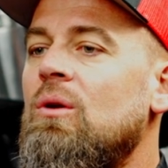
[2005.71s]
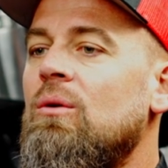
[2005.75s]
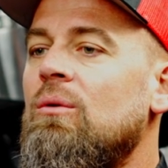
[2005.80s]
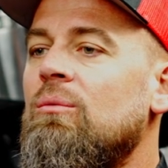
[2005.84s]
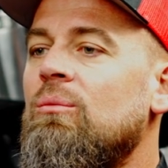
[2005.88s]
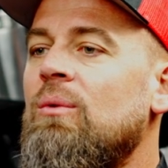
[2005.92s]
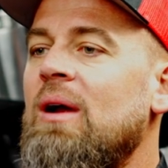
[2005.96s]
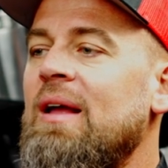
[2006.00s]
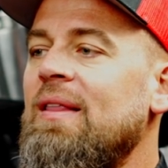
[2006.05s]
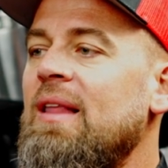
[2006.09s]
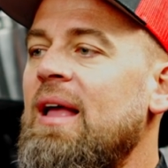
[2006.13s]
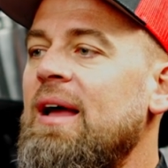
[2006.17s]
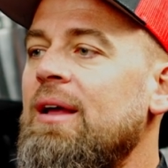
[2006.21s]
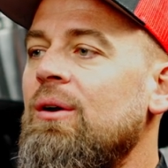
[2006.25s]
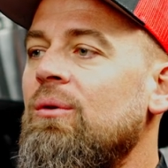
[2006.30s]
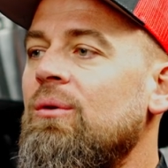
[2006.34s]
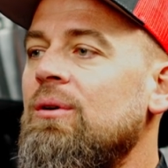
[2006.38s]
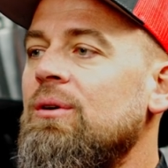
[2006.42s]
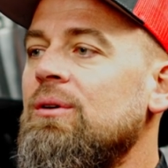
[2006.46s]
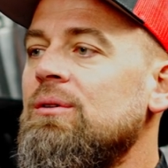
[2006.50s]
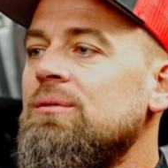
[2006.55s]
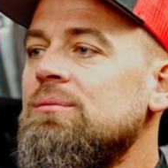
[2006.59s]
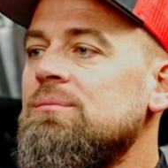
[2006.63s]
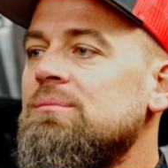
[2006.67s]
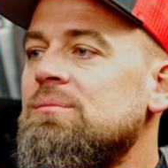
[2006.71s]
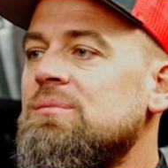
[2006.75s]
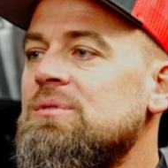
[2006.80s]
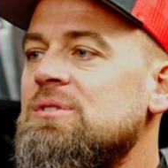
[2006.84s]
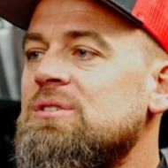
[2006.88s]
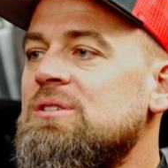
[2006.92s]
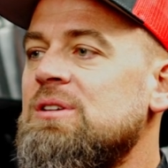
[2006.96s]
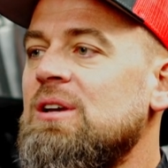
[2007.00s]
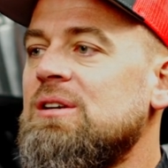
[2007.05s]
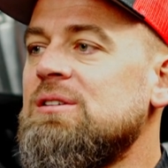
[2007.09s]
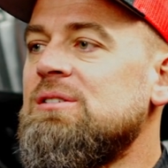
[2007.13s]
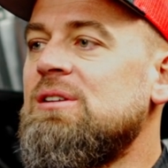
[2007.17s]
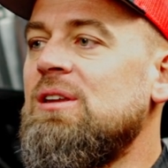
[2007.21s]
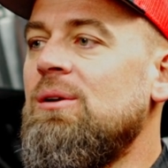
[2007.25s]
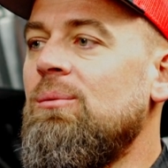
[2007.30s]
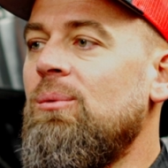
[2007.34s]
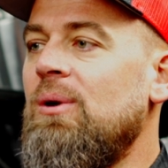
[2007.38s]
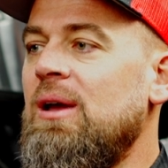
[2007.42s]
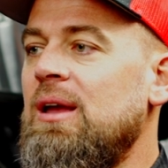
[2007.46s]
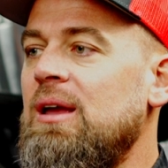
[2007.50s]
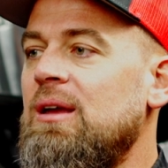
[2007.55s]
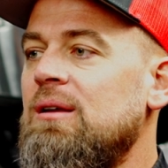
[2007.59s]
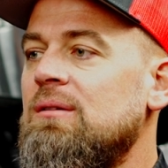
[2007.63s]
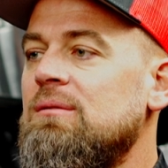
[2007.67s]
redline oil, 60
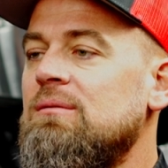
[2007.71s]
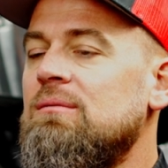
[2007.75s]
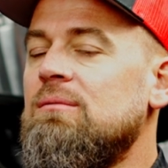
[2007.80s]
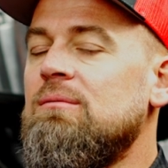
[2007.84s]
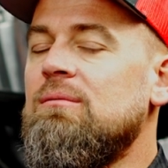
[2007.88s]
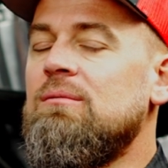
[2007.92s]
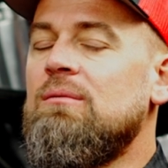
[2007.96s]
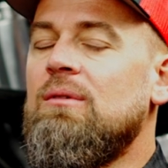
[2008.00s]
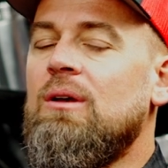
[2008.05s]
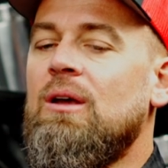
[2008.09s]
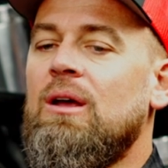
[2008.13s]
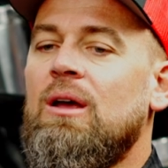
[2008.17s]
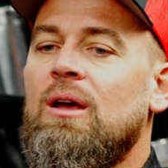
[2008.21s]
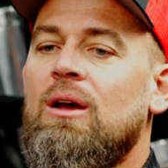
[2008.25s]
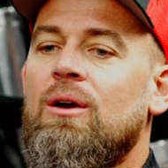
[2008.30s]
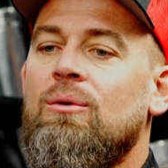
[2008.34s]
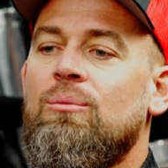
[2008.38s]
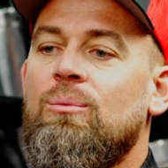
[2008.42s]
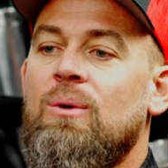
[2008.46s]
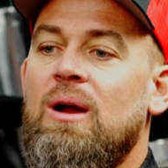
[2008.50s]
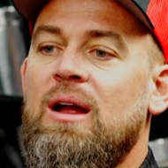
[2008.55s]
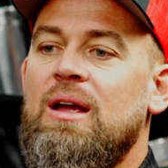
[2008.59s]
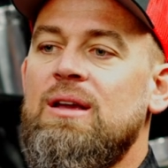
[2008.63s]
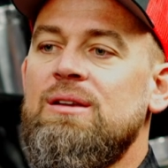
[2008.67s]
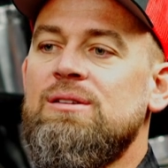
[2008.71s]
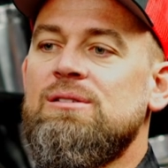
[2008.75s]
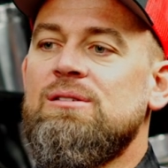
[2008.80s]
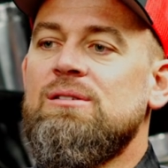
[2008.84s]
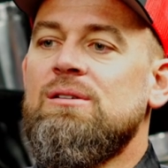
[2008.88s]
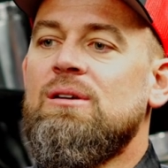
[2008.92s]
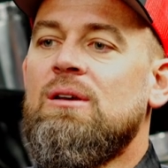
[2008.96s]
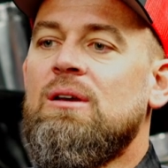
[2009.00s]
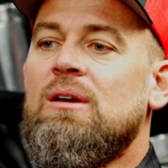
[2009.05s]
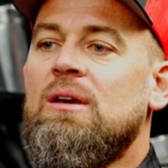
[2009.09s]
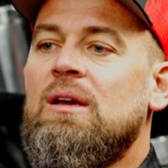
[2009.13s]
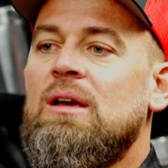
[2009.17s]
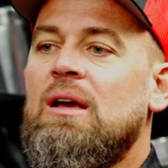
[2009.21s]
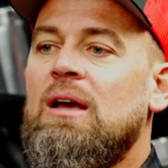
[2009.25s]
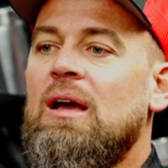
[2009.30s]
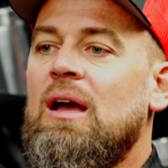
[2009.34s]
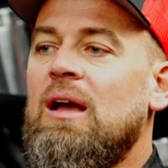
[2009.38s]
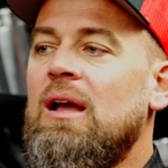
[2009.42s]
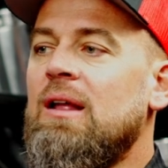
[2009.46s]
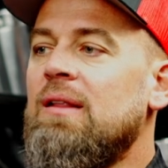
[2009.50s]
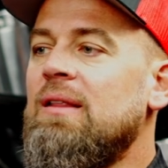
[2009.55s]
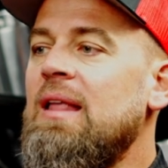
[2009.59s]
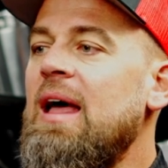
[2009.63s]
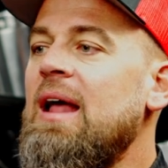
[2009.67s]
weight race,
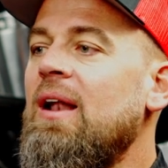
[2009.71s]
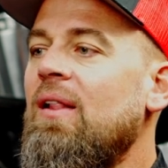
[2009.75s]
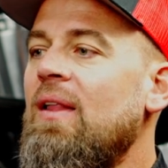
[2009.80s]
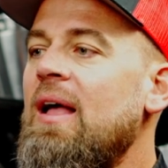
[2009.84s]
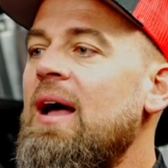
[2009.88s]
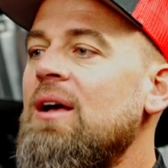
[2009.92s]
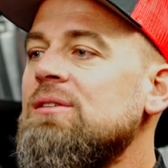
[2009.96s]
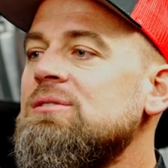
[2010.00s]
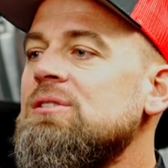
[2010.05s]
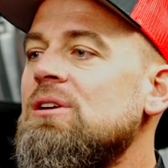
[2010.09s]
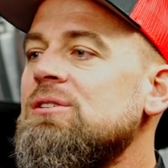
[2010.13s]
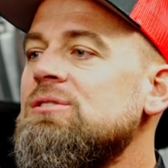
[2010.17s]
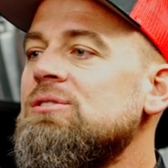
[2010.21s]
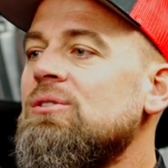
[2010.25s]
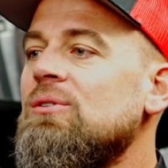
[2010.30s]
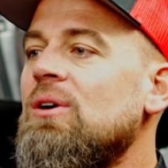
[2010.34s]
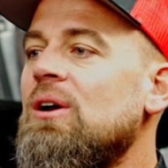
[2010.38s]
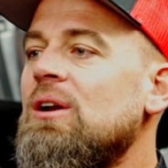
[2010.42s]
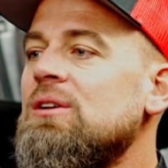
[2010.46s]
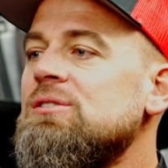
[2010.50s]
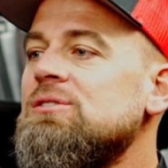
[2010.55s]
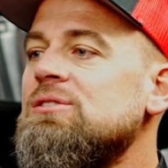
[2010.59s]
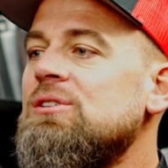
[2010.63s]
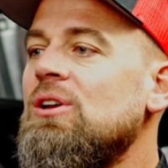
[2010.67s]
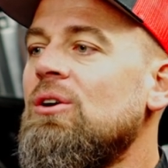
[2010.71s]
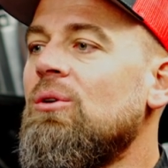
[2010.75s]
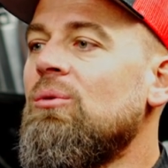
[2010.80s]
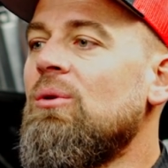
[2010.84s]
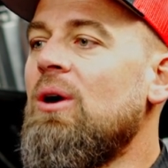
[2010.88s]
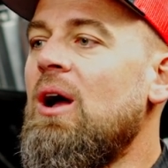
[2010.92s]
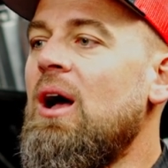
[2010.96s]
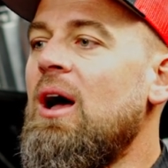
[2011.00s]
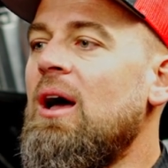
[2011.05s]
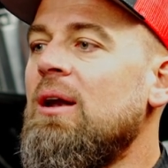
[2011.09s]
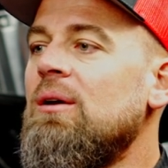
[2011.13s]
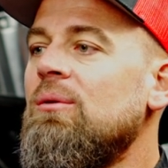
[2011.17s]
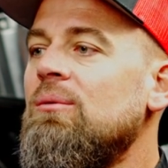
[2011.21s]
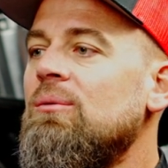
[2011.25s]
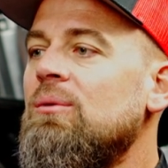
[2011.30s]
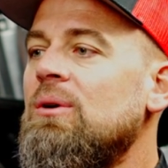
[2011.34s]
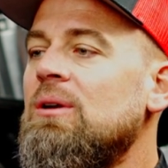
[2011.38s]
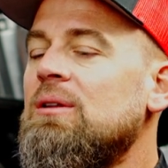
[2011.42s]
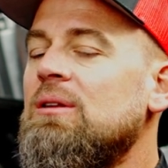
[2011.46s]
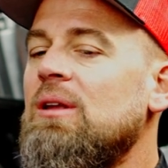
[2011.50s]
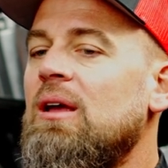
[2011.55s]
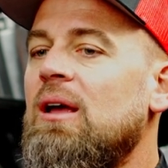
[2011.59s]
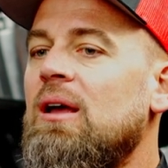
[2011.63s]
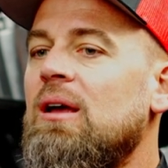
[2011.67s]
and that allows us to run a steel rod
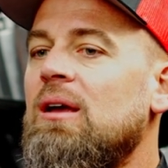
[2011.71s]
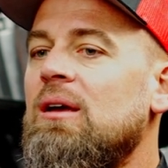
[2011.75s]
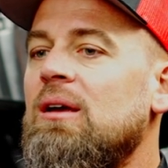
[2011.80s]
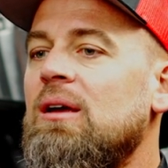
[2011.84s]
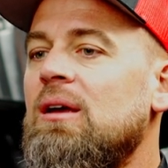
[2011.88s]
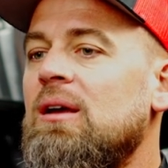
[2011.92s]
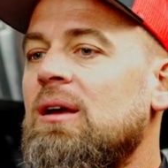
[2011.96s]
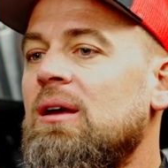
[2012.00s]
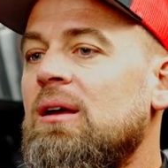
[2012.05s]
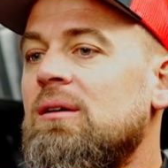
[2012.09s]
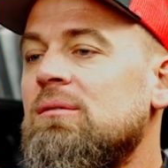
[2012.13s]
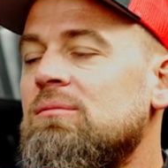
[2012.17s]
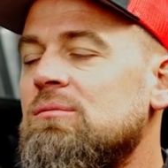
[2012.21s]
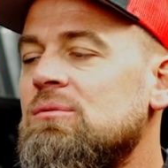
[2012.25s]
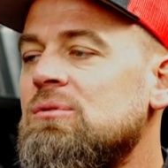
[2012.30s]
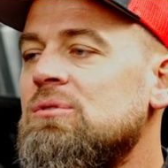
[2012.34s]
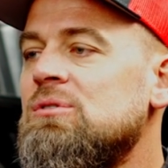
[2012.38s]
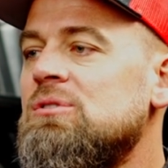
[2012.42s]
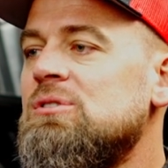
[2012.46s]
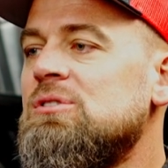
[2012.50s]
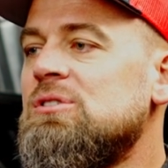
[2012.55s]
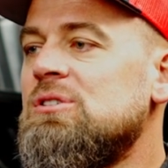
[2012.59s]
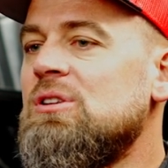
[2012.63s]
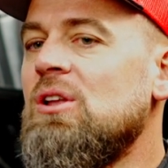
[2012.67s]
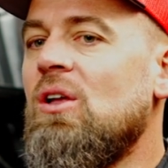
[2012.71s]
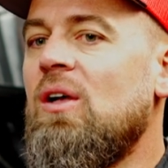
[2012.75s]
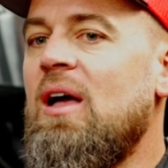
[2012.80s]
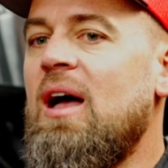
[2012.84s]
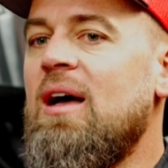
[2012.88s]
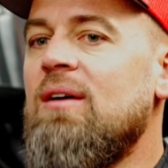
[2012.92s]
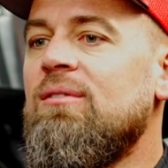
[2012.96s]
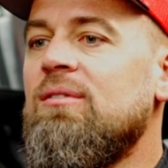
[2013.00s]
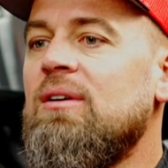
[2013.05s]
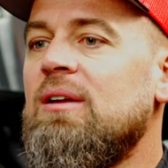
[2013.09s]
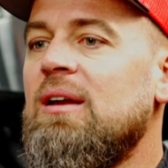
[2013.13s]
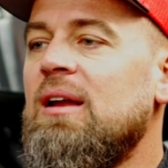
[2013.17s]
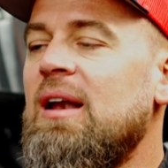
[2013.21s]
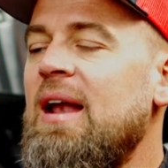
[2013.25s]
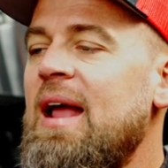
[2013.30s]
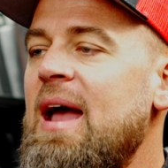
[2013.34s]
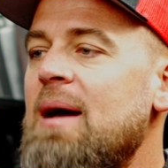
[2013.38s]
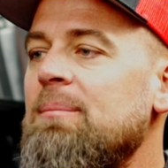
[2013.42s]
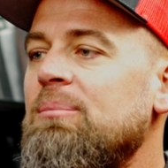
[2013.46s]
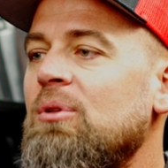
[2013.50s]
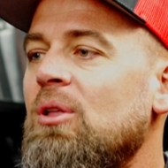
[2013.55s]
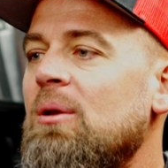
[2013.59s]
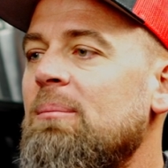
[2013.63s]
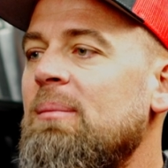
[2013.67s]
with that and still have an
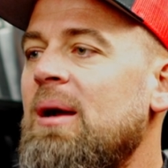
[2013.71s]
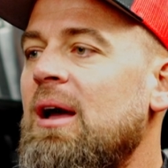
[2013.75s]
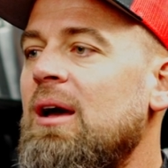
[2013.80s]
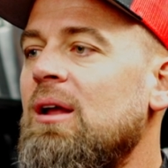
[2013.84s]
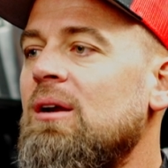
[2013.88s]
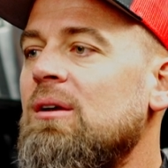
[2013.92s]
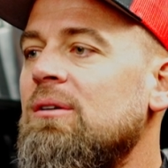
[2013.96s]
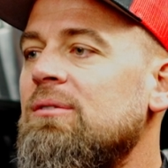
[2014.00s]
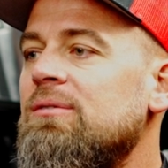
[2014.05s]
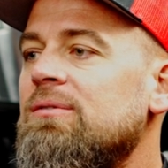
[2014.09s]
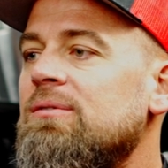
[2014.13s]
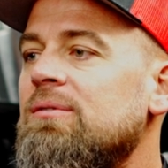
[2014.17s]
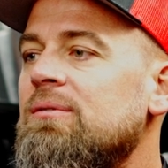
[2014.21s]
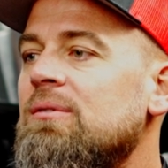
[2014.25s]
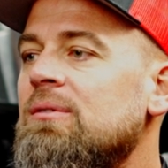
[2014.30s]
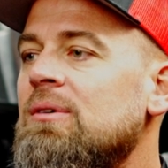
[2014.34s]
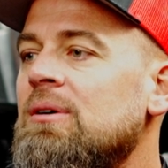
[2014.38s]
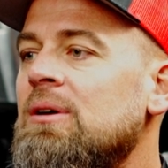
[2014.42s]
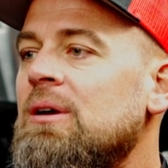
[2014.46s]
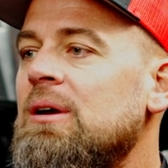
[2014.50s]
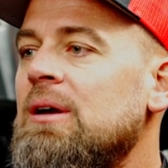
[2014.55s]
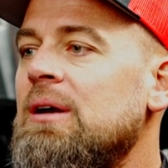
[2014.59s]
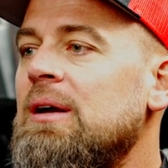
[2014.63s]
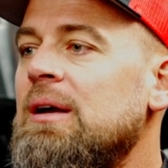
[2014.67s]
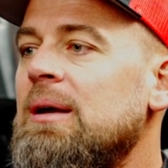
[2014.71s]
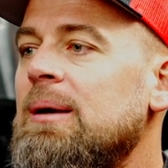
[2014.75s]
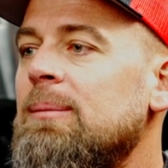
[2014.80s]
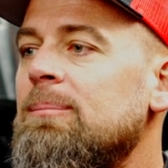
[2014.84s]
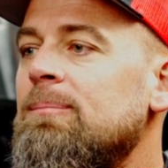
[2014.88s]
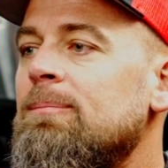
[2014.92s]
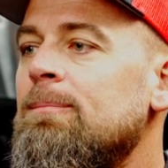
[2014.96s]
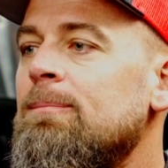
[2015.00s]
ample amount of